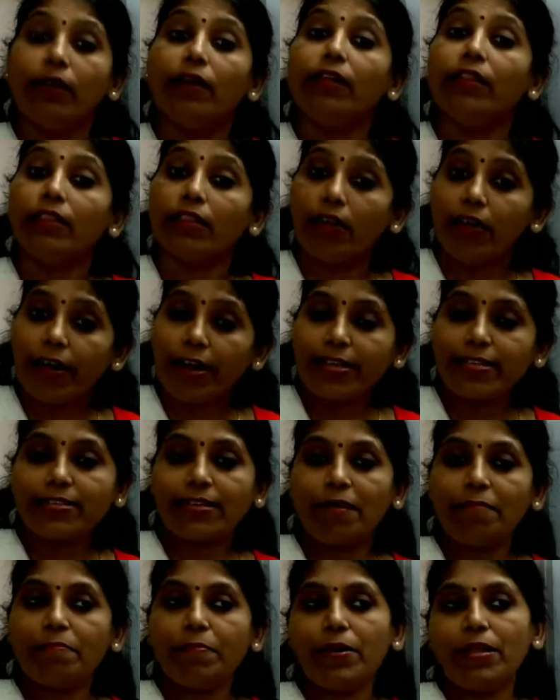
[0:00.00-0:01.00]
Third
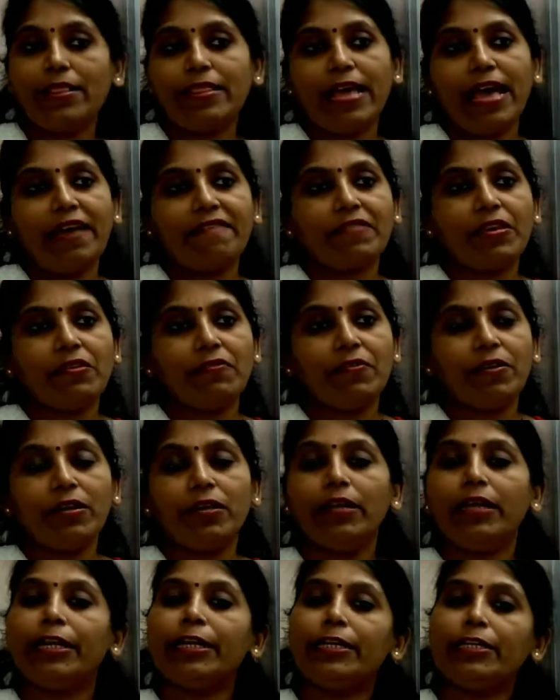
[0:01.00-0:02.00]
example they have given,
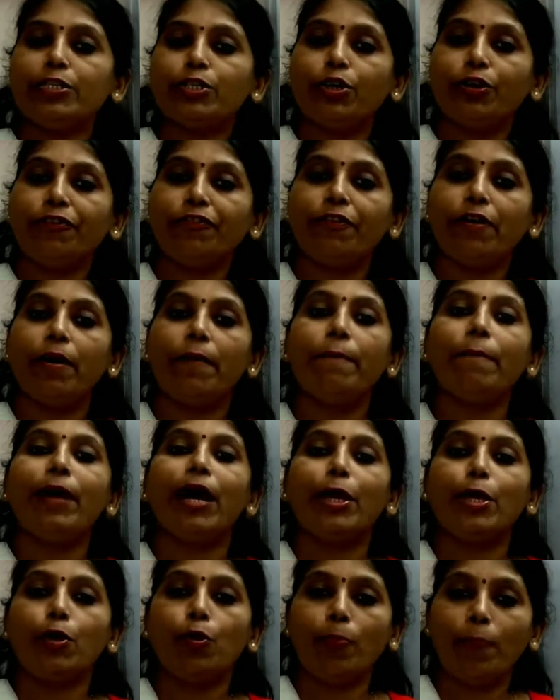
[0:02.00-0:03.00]
it is of
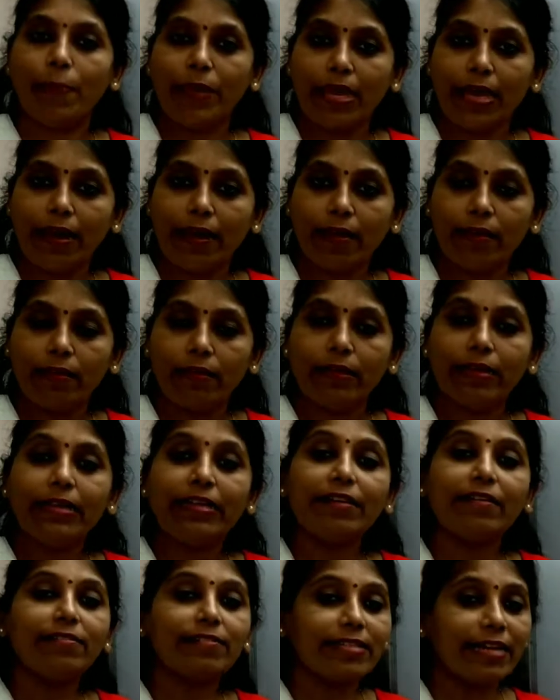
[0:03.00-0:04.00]
myopia,
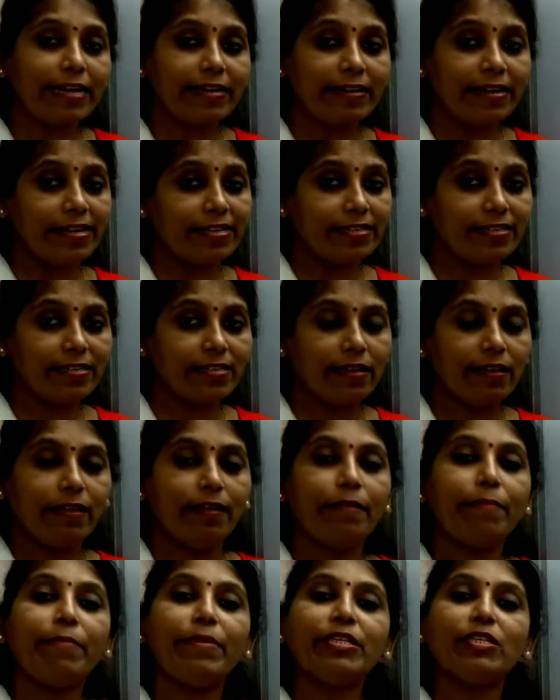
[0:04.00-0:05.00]
nearsightedness.
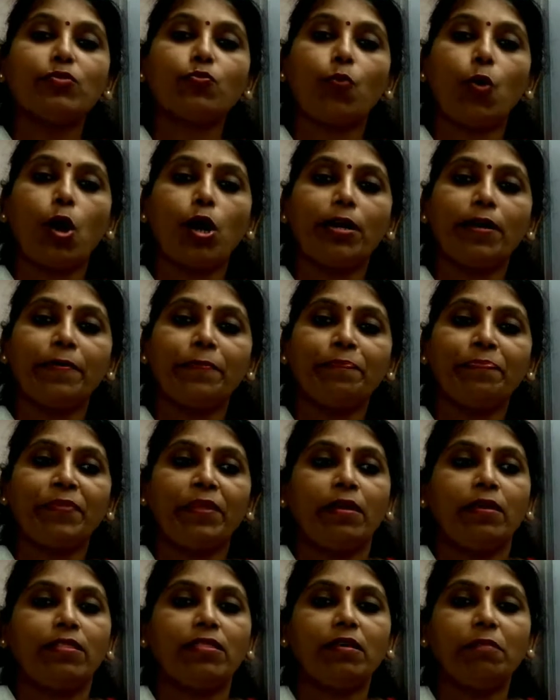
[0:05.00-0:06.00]
Means what?
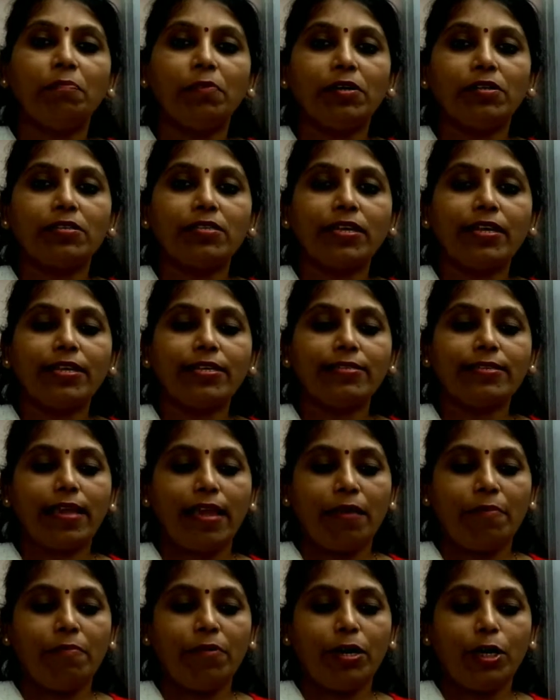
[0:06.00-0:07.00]
The person is
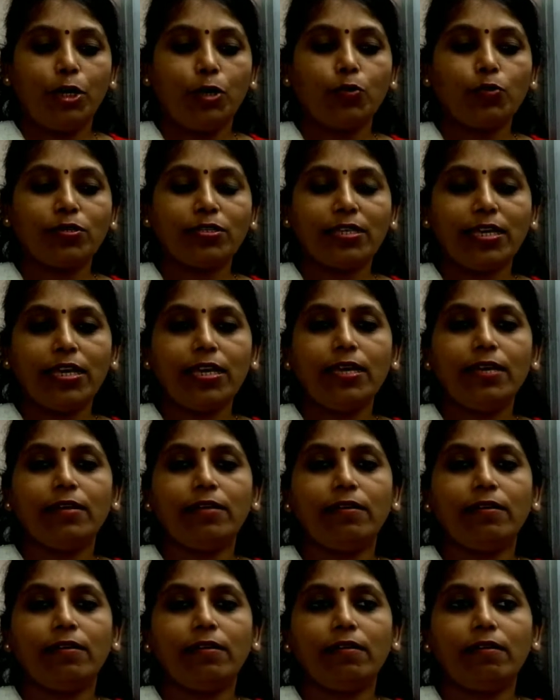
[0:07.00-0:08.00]
able to see
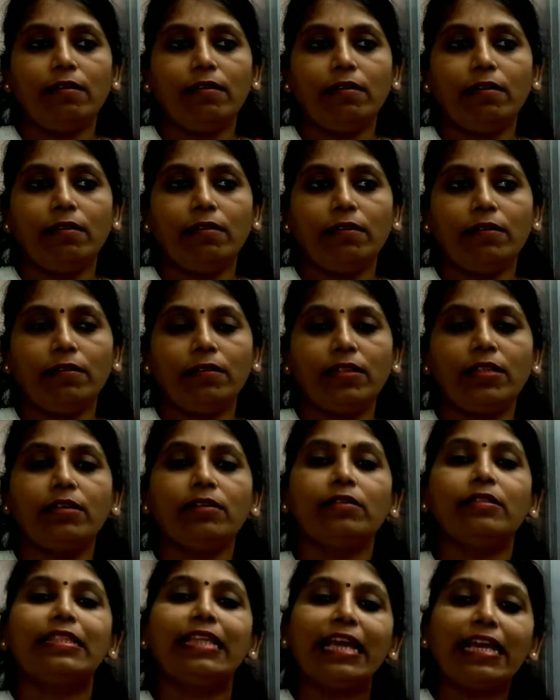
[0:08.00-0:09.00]
the
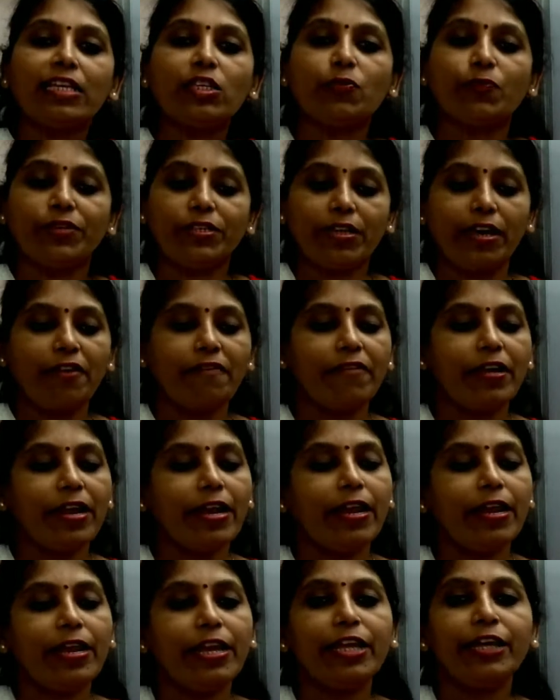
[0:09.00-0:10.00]
things which are
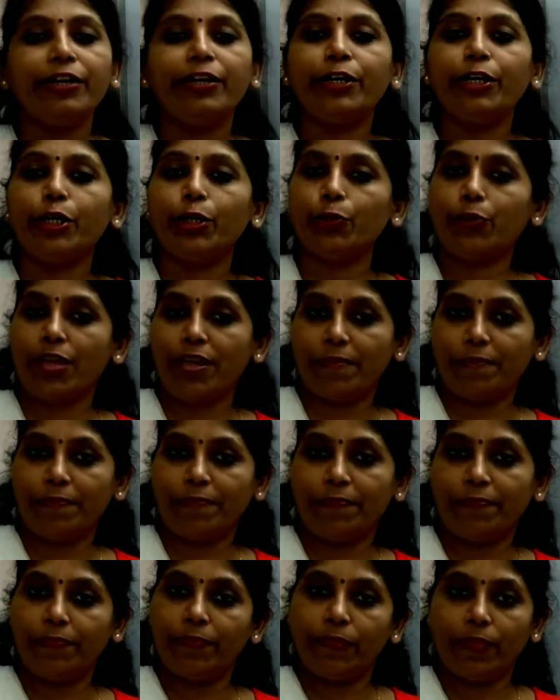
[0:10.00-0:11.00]
very near to him.
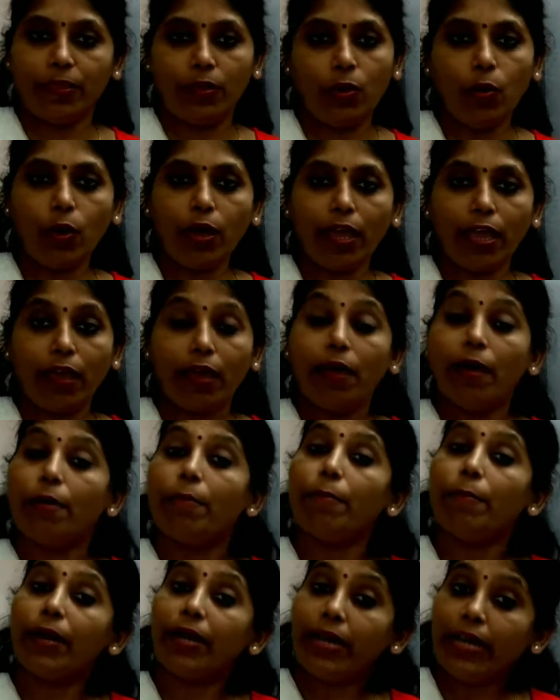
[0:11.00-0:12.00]
Okay.
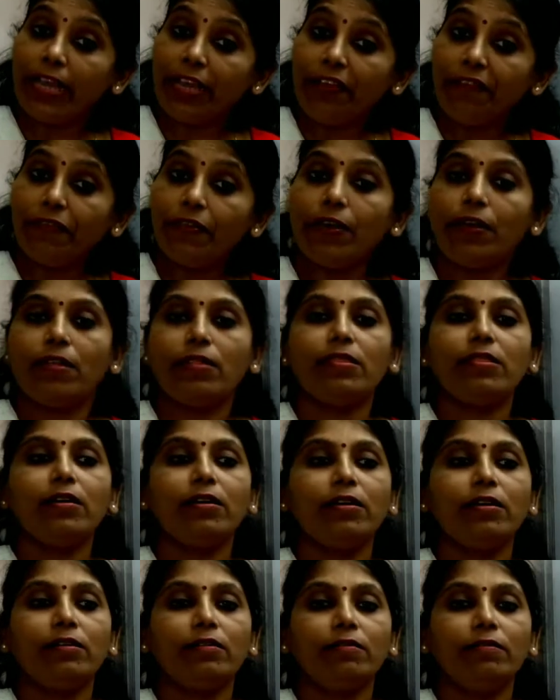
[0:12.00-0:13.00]
But if
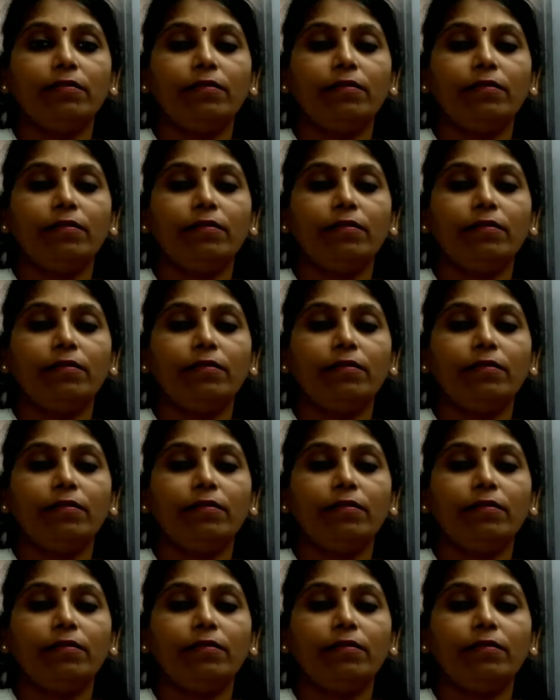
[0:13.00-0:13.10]
the